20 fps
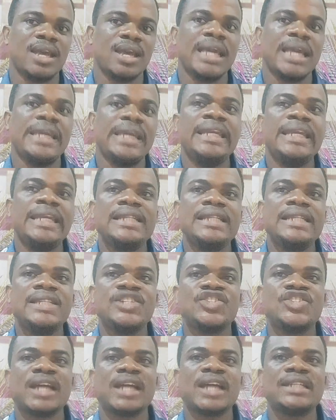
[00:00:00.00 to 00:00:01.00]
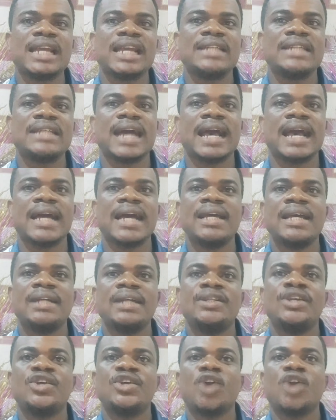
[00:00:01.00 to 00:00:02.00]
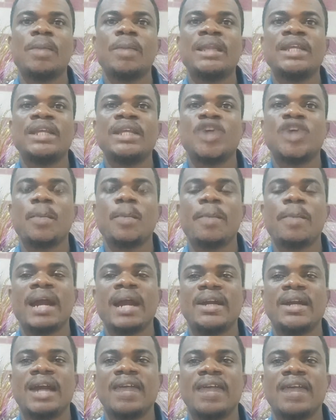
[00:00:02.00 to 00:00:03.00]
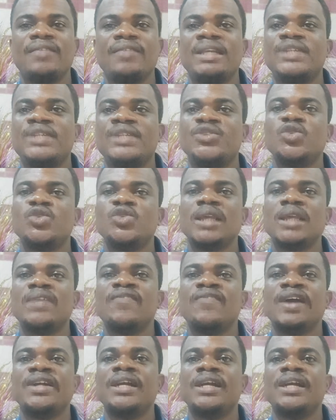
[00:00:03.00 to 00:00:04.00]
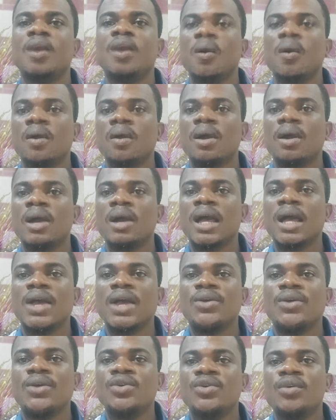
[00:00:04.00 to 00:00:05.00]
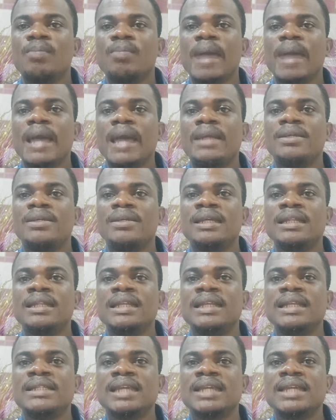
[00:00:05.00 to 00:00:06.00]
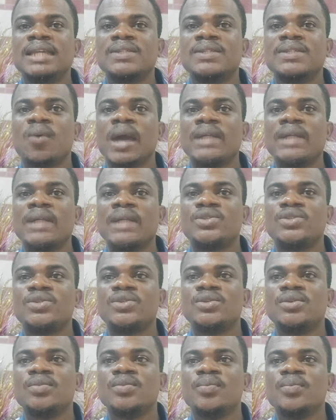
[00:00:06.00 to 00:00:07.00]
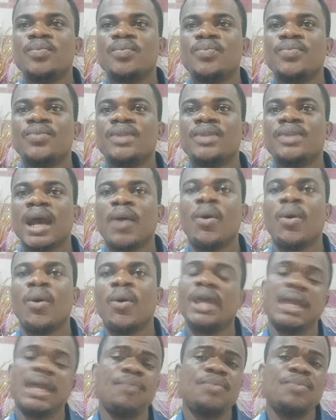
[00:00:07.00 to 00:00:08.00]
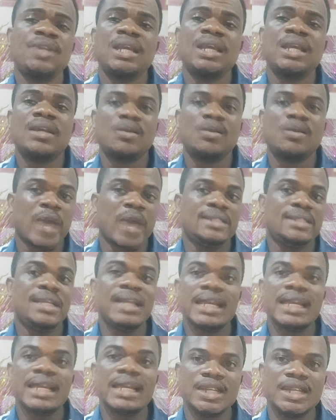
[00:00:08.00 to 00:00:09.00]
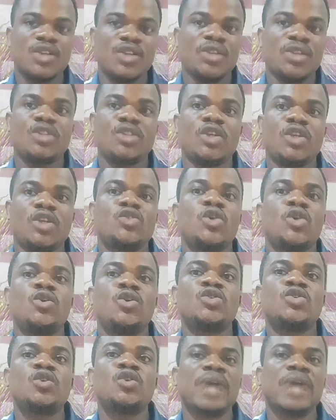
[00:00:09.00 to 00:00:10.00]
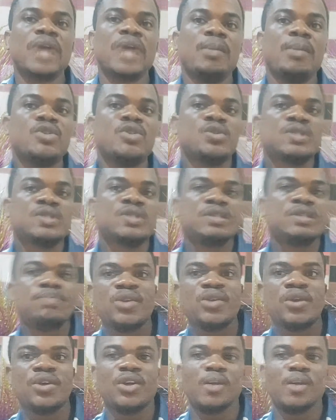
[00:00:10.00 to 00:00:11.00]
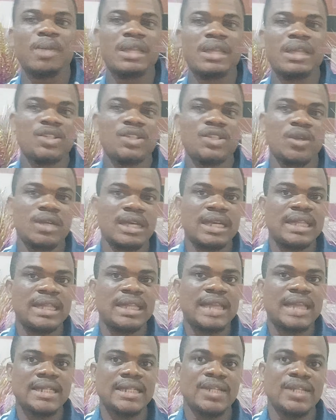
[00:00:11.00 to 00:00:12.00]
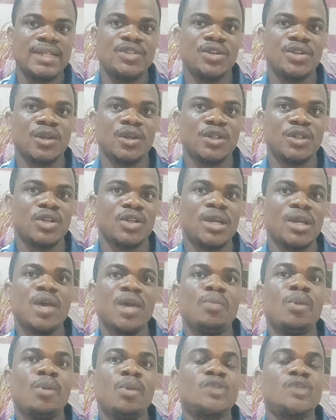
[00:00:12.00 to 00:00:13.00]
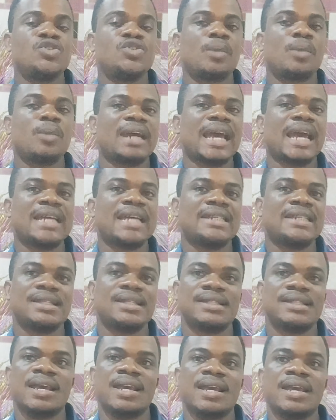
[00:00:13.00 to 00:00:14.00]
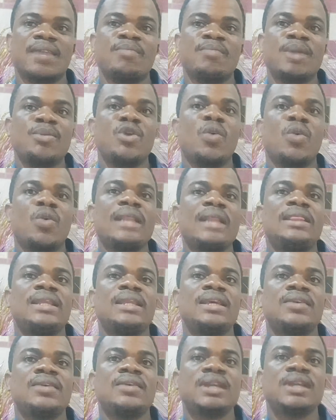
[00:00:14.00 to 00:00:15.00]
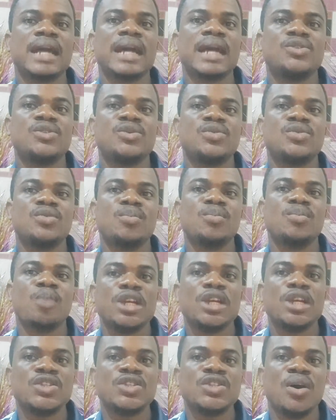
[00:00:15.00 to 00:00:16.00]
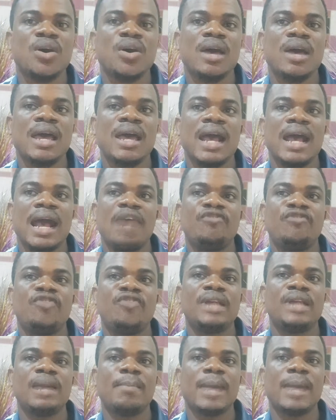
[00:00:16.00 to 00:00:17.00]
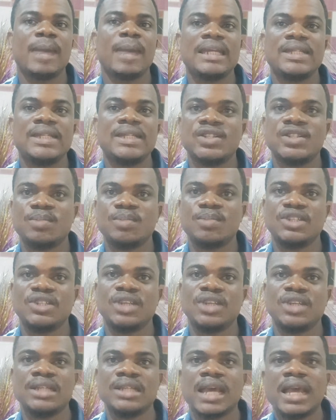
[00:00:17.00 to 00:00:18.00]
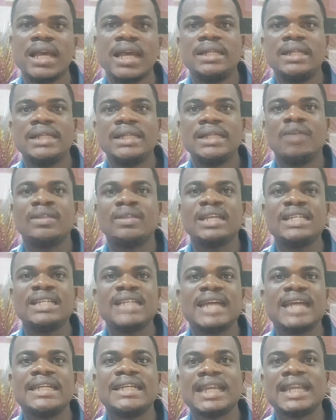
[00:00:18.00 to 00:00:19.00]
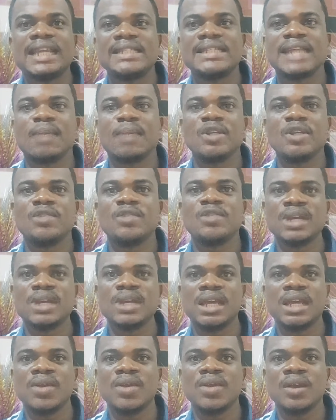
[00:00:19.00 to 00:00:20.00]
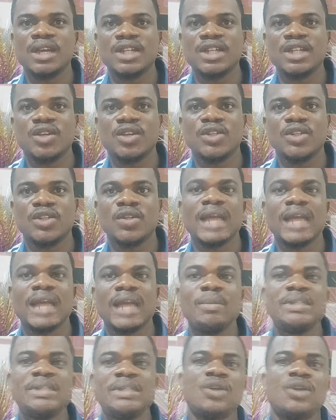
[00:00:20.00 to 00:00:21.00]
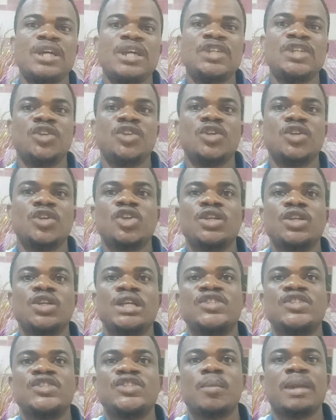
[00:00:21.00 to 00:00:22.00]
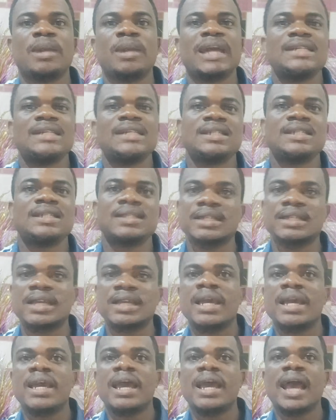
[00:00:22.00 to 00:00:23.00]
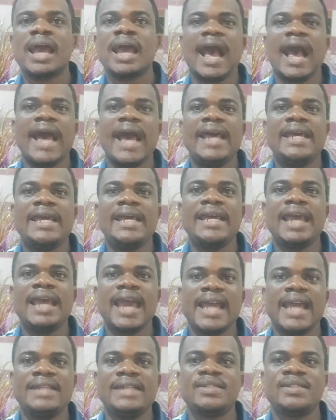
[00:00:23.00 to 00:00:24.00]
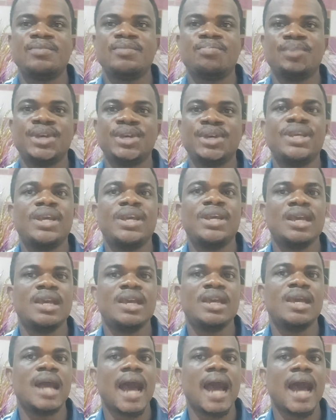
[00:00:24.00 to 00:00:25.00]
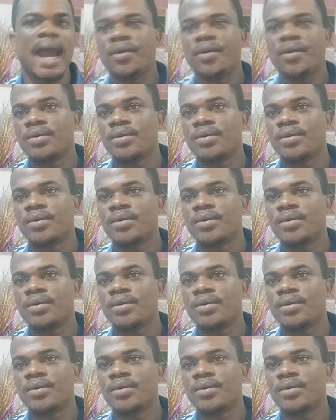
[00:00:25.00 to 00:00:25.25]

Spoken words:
In a discharge letter, the recommendation paragraph is usually very long. You might, in this case, want to, okay, we are still in the introduction, so you should be able to still make your recommendation in that introduction, but you summarize it. Maybe you want the reader to monitor and further manage this patient. Now, these are the things that must be in your introduction. That means your introduction is summarizing the ISBAR.